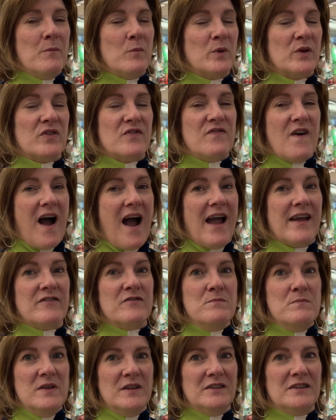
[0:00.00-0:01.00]
with
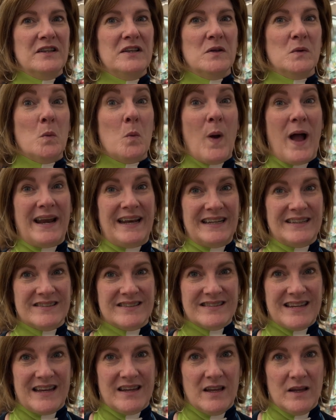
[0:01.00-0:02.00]
5 million weddings
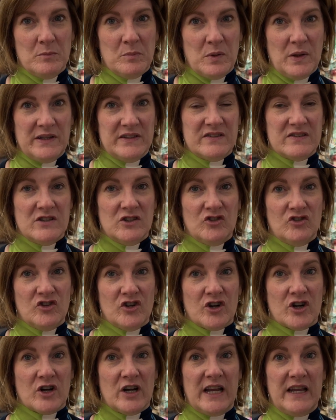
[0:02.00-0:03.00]
taking place this
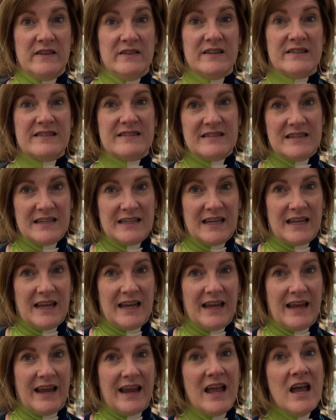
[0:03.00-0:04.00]
year in the
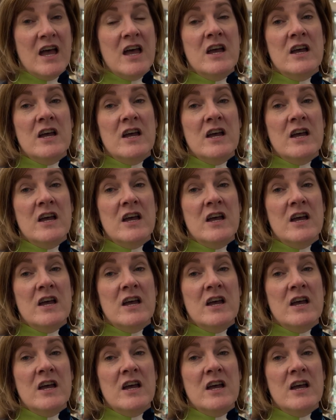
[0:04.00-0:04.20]
city.